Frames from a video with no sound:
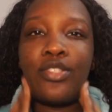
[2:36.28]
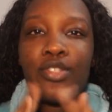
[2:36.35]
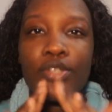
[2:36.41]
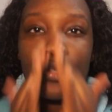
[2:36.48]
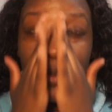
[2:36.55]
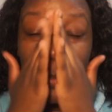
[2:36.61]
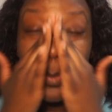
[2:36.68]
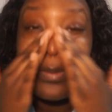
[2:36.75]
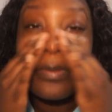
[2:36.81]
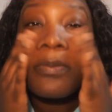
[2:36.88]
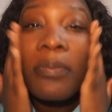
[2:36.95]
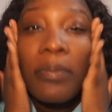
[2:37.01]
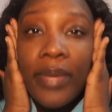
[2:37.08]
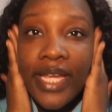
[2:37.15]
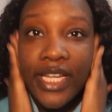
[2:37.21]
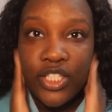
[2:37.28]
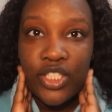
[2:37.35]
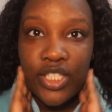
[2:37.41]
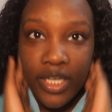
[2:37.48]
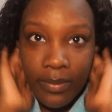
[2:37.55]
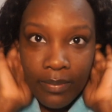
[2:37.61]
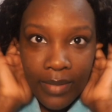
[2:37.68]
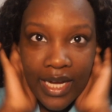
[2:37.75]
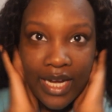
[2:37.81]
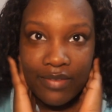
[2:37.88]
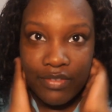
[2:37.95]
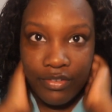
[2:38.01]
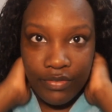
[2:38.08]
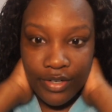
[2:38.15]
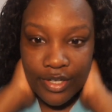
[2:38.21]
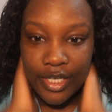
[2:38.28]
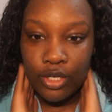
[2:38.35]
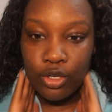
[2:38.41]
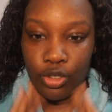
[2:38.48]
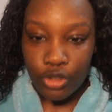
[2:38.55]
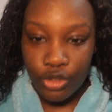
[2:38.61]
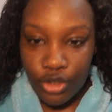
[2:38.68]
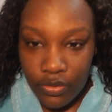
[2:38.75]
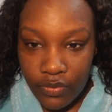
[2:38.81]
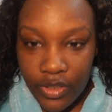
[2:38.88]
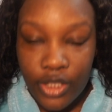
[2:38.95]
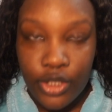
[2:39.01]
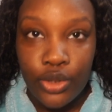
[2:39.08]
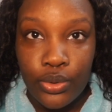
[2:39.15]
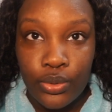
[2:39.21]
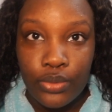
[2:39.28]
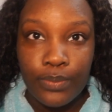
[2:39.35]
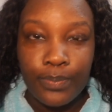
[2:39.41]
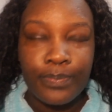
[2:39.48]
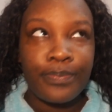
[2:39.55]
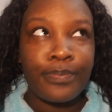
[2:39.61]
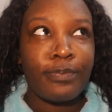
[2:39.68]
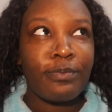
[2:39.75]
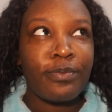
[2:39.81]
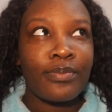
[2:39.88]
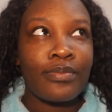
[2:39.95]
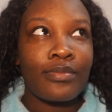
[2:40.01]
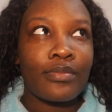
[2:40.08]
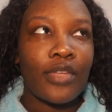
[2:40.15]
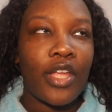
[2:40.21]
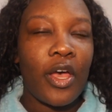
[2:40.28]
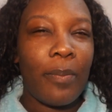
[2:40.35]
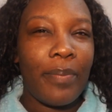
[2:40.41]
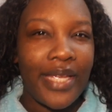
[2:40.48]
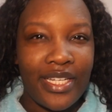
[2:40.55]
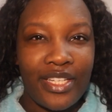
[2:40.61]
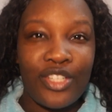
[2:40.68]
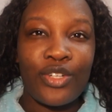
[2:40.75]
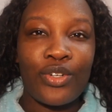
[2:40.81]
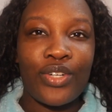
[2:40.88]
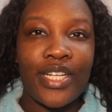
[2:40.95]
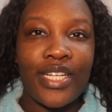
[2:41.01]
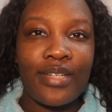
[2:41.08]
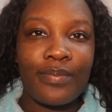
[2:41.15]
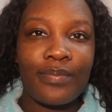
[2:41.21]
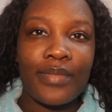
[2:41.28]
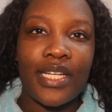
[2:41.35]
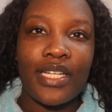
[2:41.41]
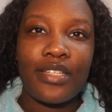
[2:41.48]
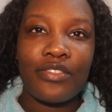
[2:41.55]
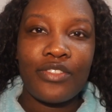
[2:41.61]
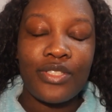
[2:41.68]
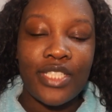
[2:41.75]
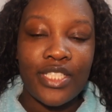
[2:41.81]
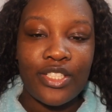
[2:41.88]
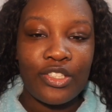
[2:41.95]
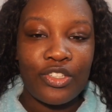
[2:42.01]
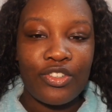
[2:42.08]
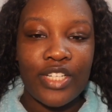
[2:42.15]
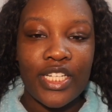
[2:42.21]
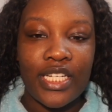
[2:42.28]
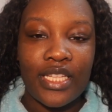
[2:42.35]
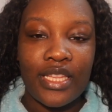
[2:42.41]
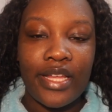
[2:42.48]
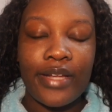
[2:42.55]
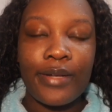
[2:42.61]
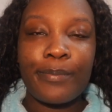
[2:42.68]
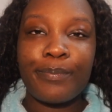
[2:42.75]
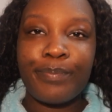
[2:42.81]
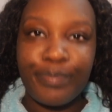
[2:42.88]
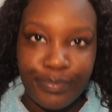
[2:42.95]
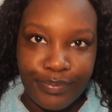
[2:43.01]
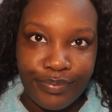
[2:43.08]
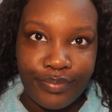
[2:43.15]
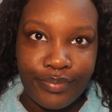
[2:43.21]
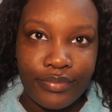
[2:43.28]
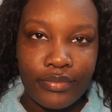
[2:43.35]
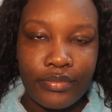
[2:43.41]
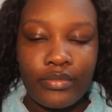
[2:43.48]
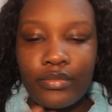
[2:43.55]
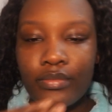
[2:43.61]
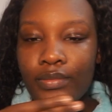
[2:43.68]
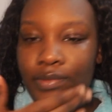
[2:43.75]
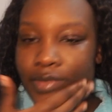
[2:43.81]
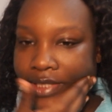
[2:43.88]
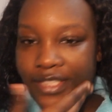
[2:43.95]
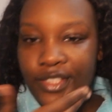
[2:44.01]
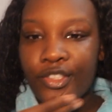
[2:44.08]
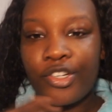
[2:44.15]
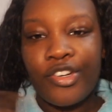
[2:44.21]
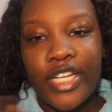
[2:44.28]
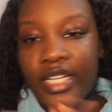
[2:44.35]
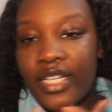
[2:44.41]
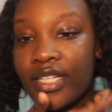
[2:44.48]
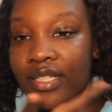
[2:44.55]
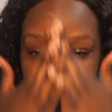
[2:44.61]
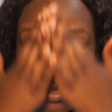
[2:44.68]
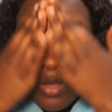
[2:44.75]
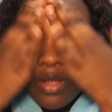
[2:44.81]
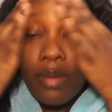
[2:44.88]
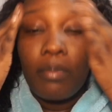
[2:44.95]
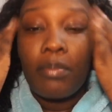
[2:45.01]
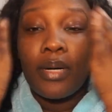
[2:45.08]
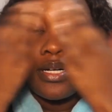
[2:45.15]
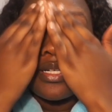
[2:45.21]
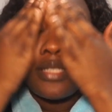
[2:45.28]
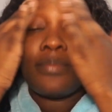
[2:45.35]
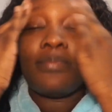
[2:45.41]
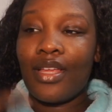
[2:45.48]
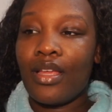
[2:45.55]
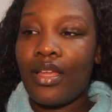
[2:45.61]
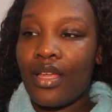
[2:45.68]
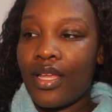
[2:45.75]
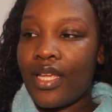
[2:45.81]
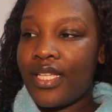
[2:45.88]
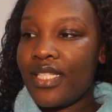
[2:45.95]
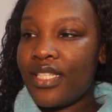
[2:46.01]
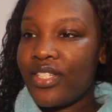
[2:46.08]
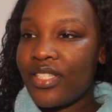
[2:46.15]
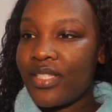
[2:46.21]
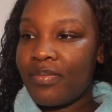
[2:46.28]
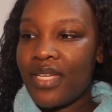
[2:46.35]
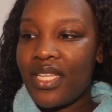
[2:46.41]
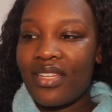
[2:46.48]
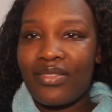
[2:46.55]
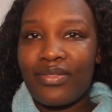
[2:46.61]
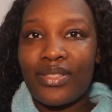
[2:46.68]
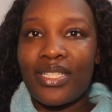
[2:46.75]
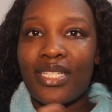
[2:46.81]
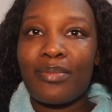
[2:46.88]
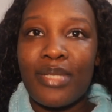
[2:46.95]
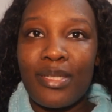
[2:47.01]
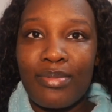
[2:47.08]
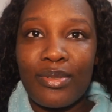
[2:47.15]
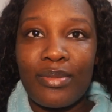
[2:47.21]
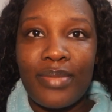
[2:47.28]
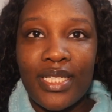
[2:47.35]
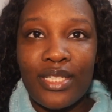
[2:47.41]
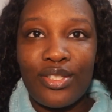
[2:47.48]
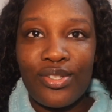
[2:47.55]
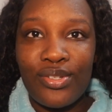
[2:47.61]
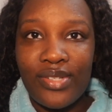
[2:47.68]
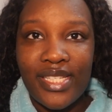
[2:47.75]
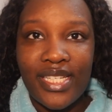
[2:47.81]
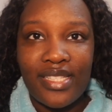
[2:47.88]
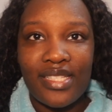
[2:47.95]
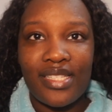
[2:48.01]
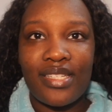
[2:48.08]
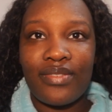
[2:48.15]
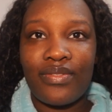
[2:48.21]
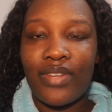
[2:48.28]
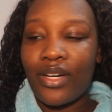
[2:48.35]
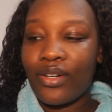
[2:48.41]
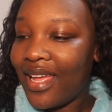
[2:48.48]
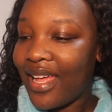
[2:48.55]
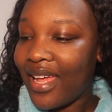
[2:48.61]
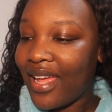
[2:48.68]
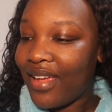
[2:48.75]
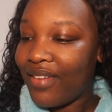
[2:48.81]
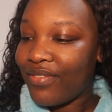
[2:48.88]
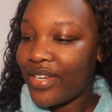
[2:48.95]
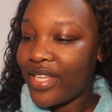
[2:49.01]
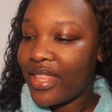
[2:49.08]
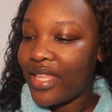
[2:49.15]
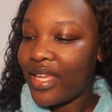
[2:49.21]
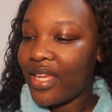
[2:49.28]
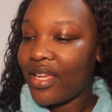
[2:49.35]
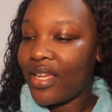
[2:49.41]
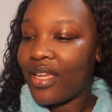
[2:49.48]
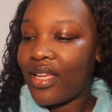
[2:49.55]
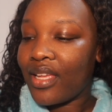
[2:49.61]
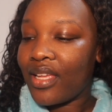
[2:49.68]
to H&M, I have a very controversial opinion on it, and if you disagree, then disagree in it. But is it just me that feels like people are being too sensitive now? Everything